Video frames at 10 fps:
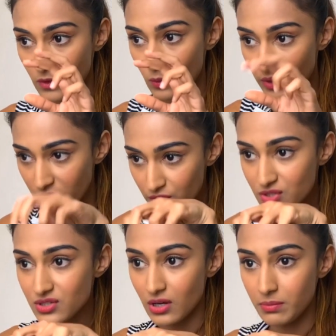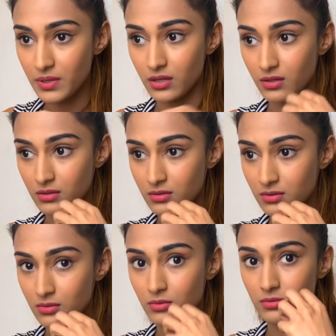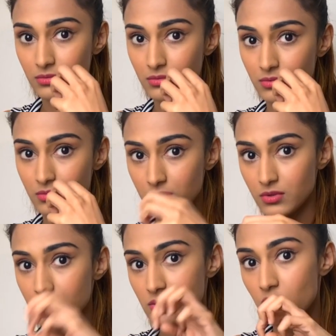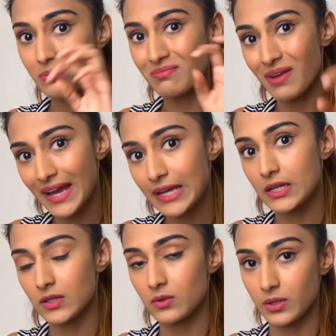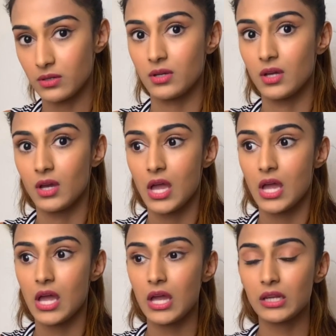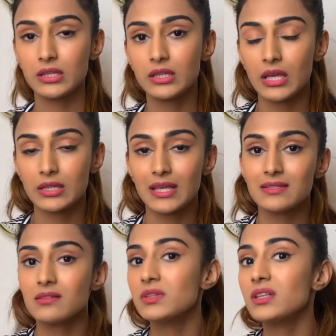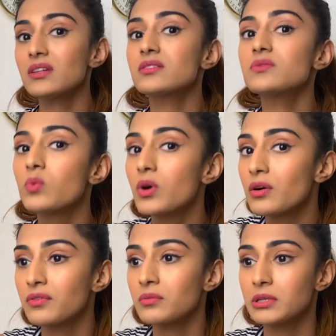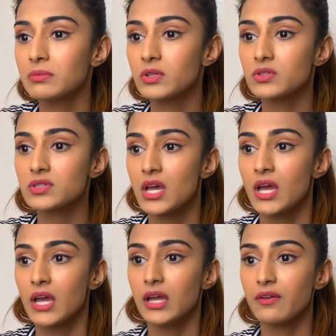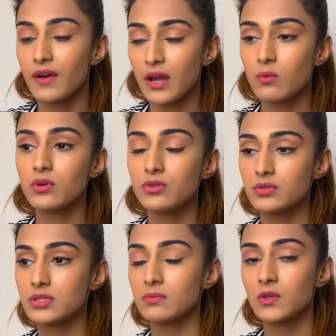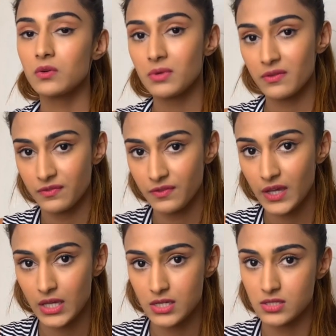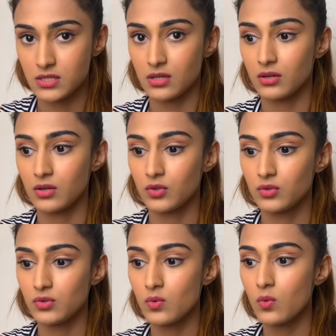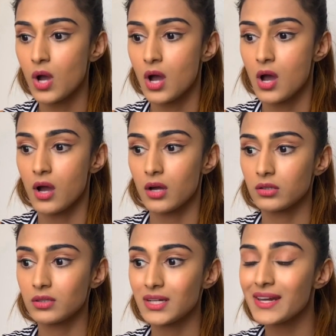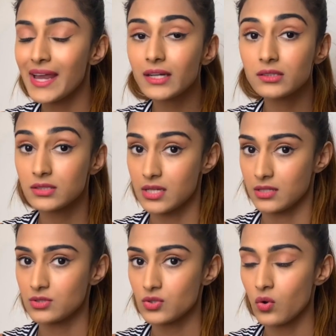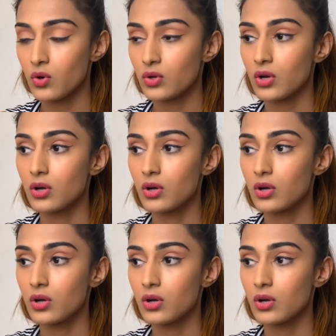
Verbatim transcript: whatever you're scrubbing is going back into it, and that's something that doesn't work for me, because if I want to use something on my face to correct things, or